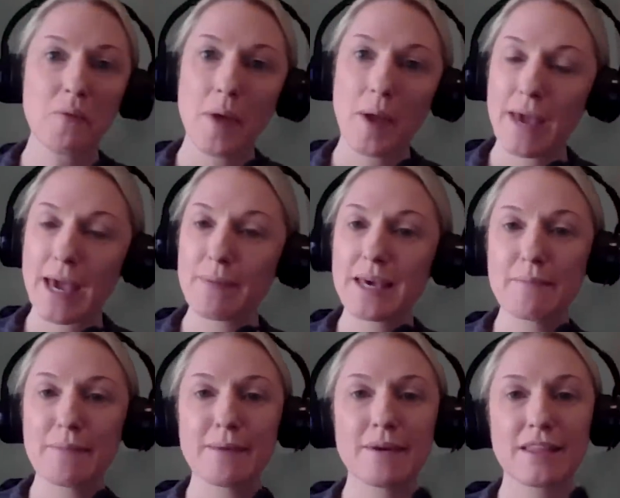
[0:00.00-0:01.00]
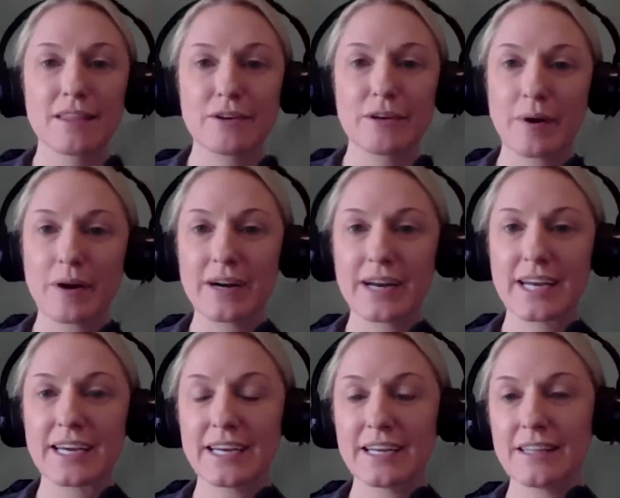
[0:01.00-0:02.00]
maybe the third
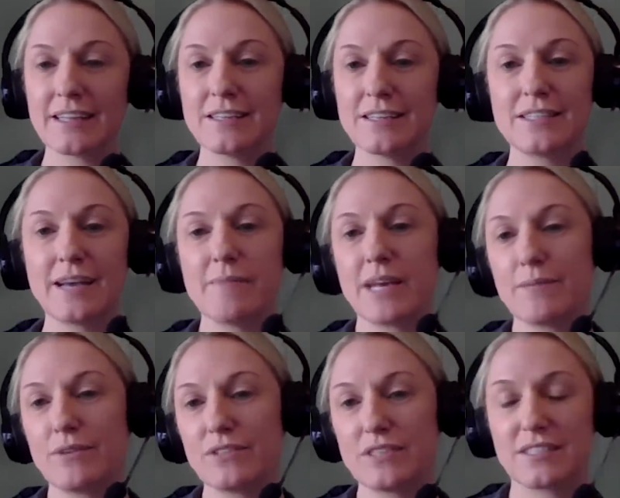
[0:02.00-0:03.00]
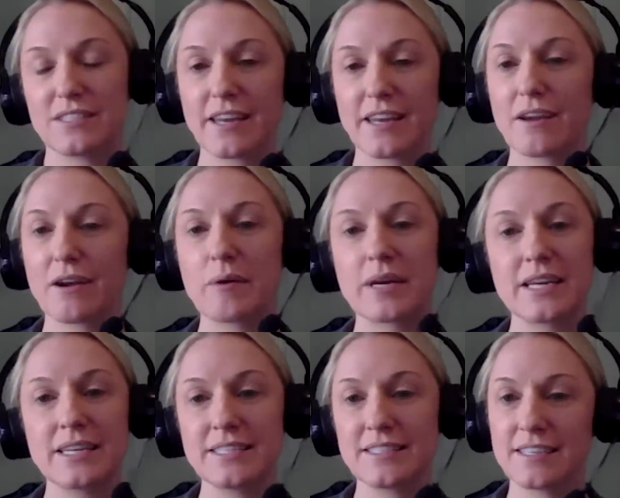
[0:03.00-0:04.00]
party is amenable to signing a quick,
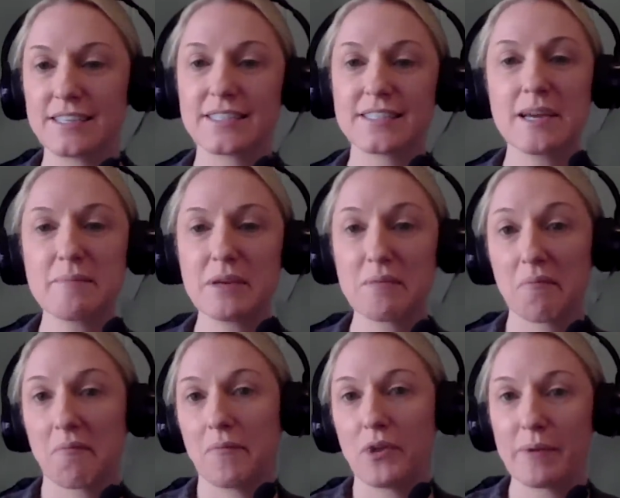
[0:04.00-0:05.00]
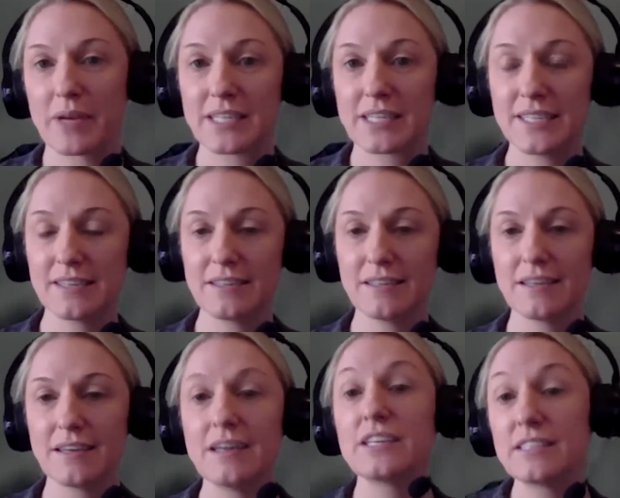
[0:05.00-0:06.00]
easy an assignment. No big deal.
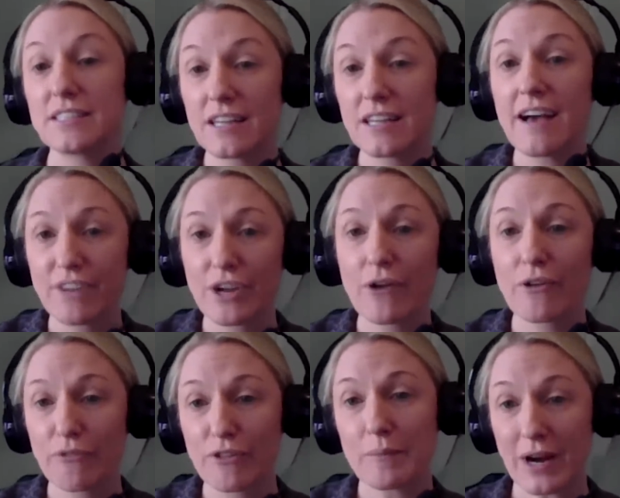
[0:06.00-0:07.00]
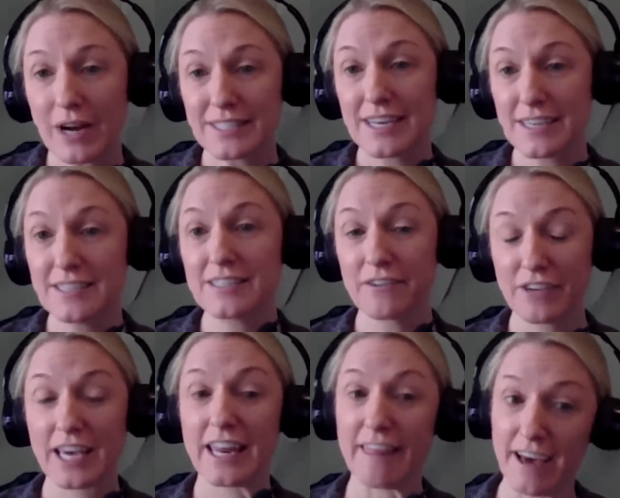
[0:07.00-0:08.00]
You still have to go through the process of
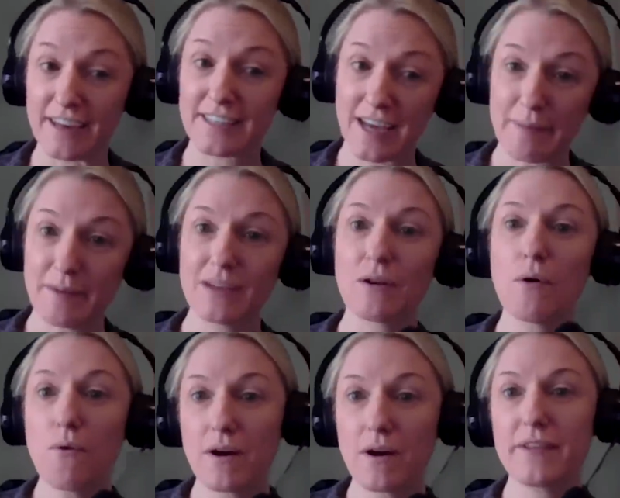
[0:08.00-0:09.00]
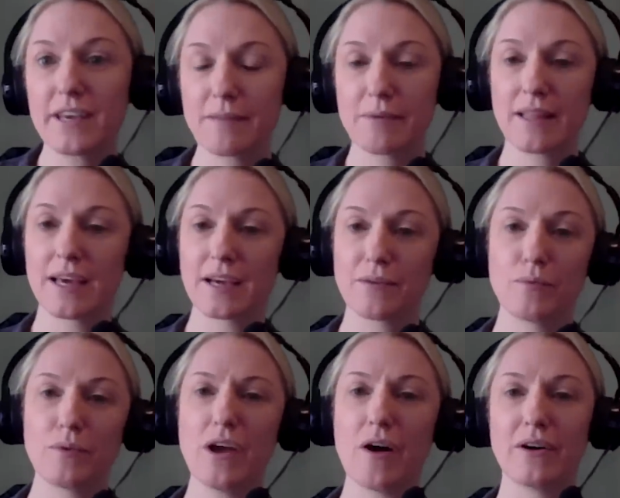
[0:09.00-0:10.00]
getting that assignment. Or they could be like,
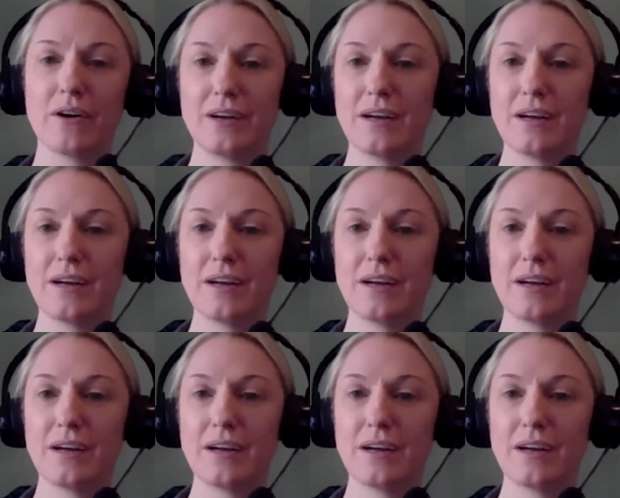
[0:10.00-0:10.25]
well, no.